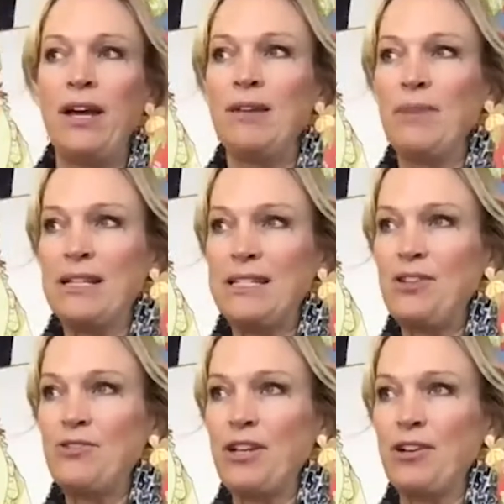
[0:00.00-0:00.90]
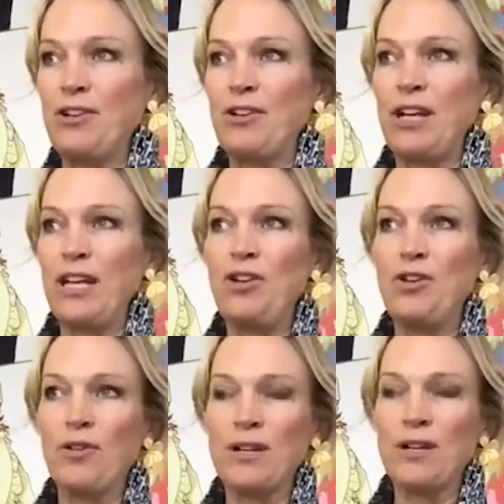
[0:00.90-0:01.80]
my senior year in New
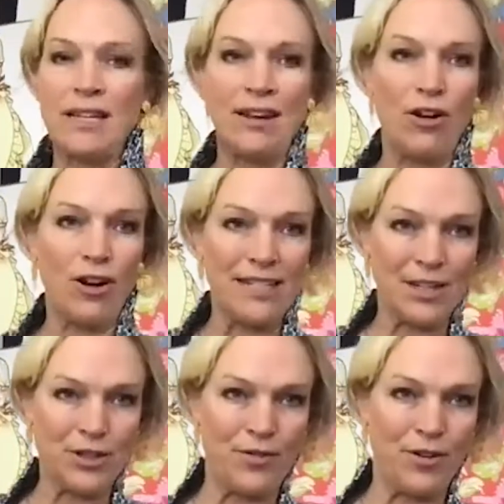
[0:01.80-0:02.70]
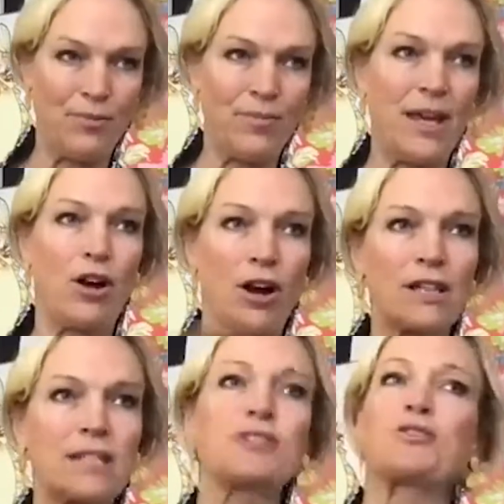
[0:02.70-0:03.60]
York City in an architecture firm, and
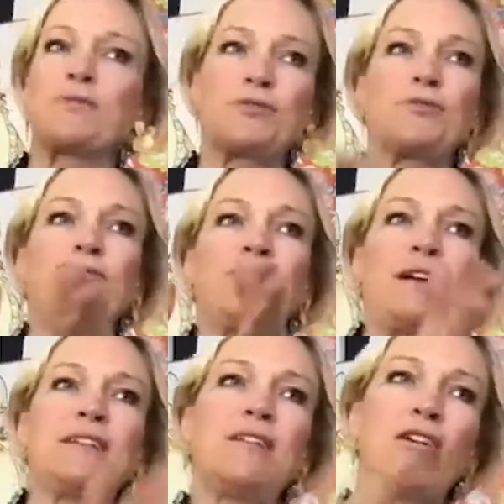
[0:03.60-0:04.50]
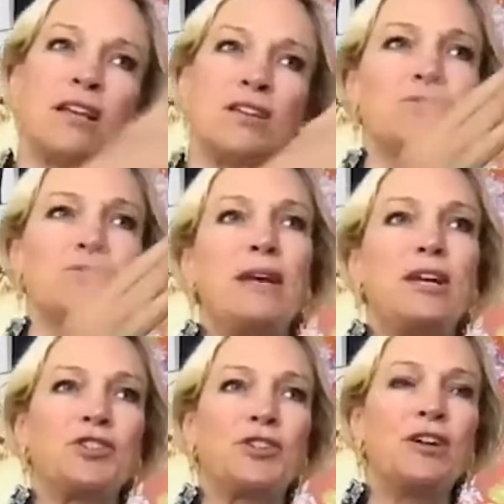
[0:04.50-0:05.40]
architecture was sort of, I did art history
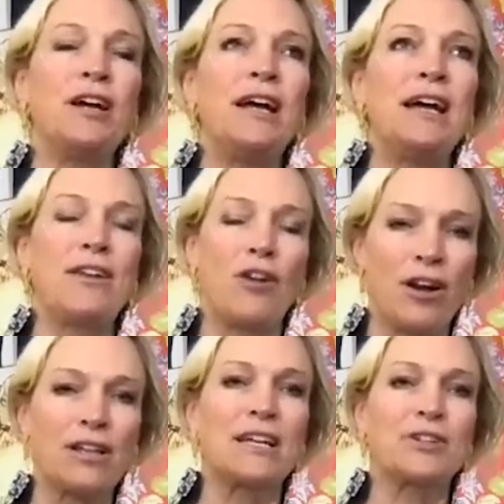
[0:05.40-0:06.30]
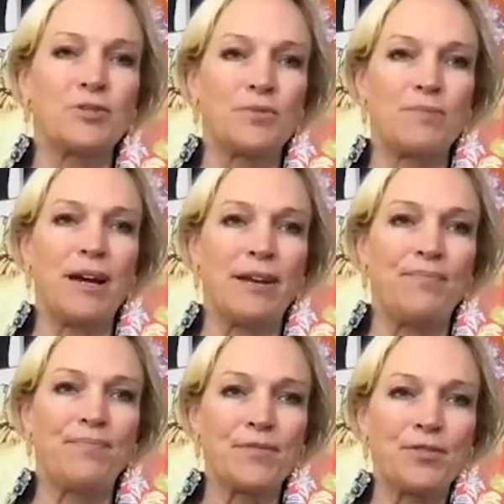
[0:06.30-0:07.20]
major, and architecture was my
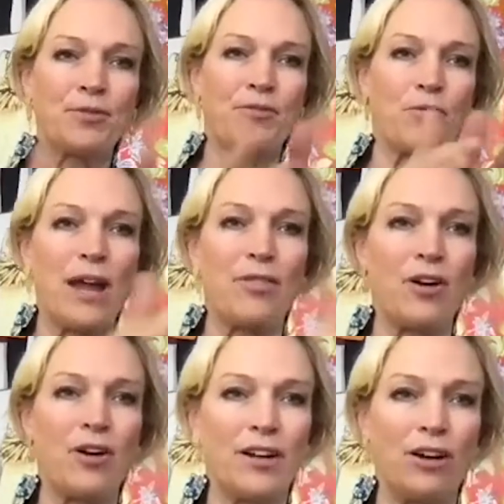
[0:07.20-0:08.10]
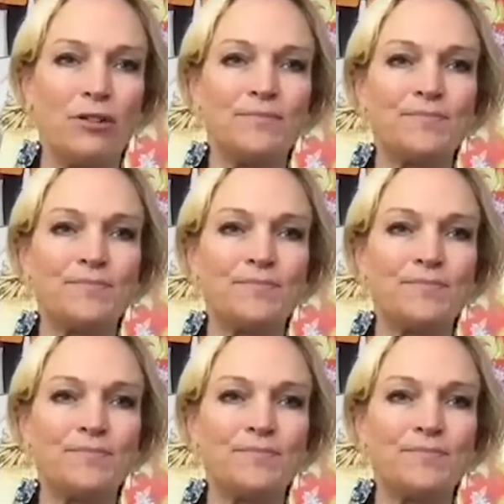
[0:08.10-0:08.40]
sort of where I thought I'd go.